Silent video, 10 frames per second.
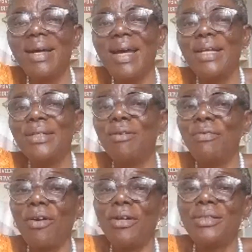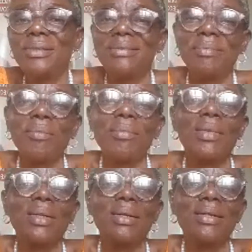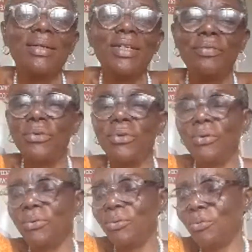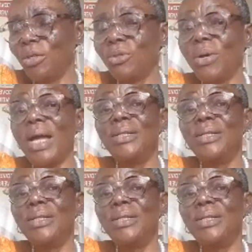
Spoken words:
And of course, if you want to add your